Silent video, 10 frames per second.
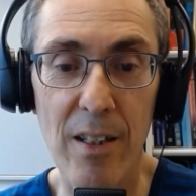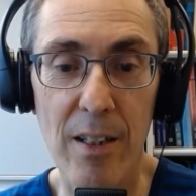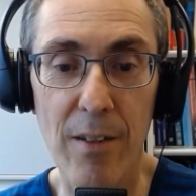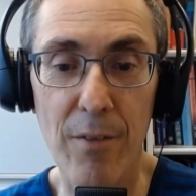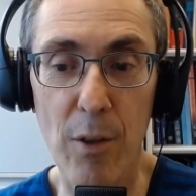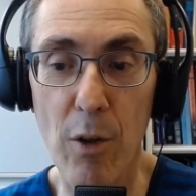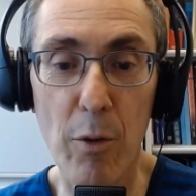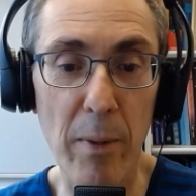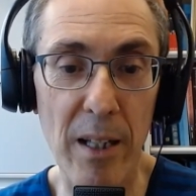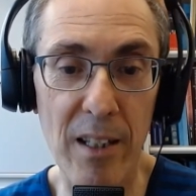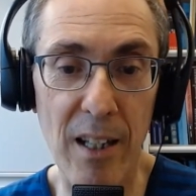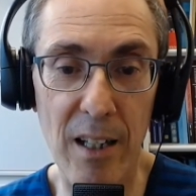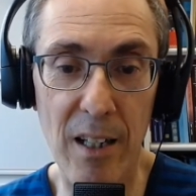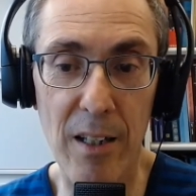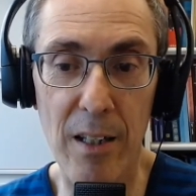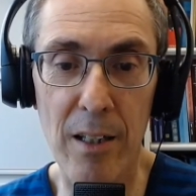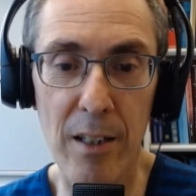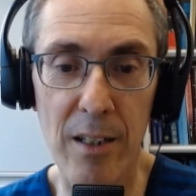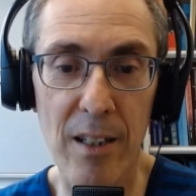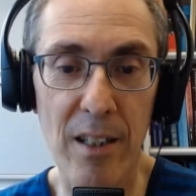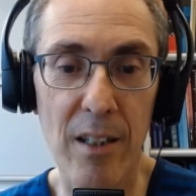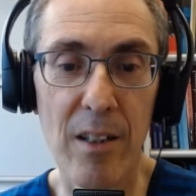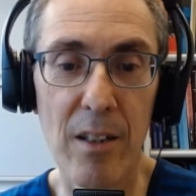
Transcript: Uh, if they're over medicating on, on uh,